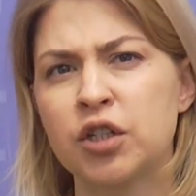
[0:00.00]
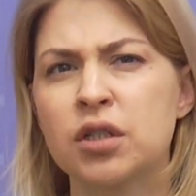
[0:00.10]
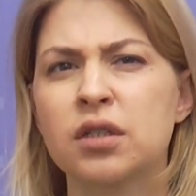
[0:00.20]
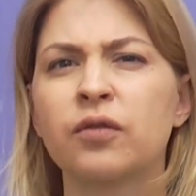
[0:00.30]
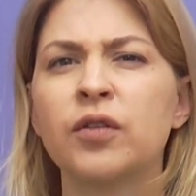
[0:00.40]

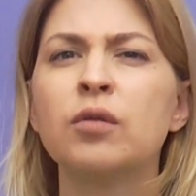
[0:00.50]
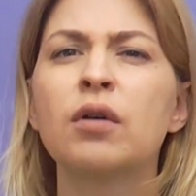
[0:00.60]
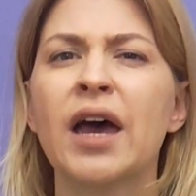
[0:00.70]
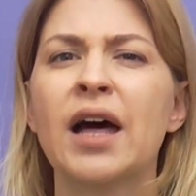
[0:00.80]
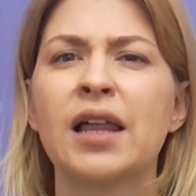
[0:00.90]
just a few
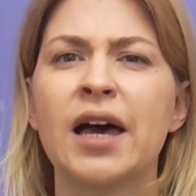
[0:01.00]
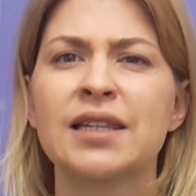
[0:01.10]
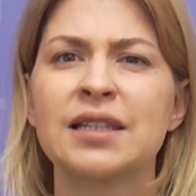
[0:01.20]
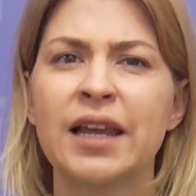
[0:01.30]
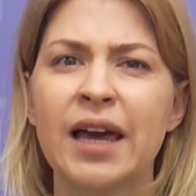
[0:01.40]

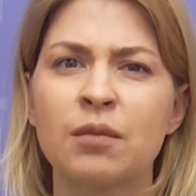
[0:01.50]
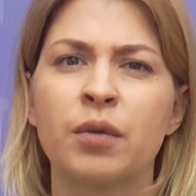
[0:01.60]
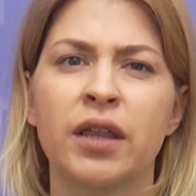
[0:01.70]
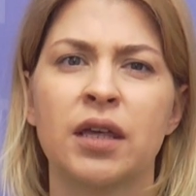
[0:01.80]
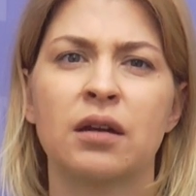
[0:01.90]
allies led
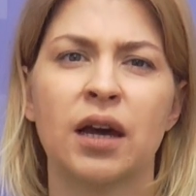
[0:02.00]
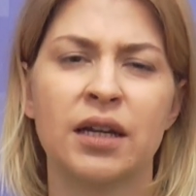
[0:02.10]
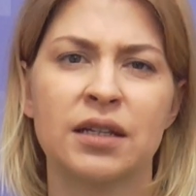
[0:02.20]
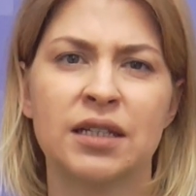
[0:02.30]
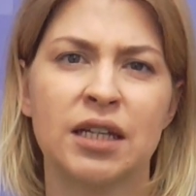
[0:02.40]
by the
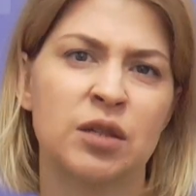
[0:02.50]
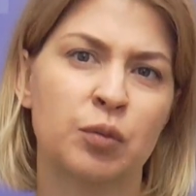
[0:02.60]
United States